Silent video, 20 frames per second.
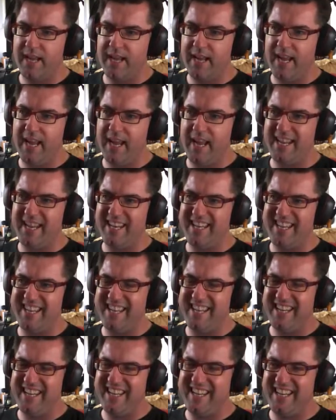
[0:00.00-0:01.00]
And...
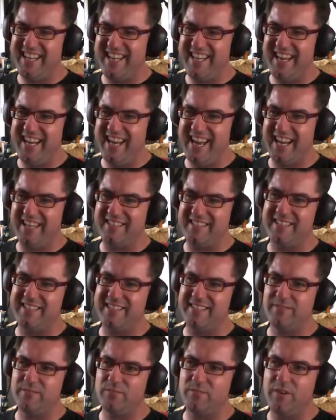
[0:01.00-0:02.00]

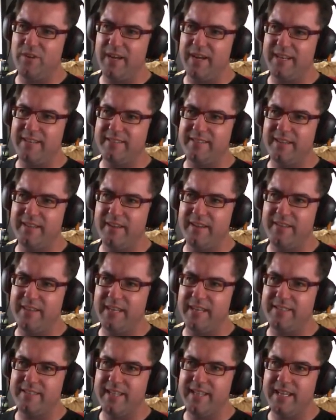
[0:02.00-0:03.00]
yes! Right, so
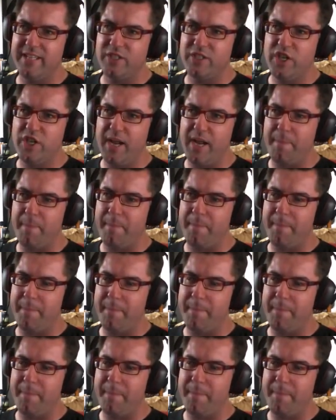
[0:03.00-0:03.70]
that's that gem.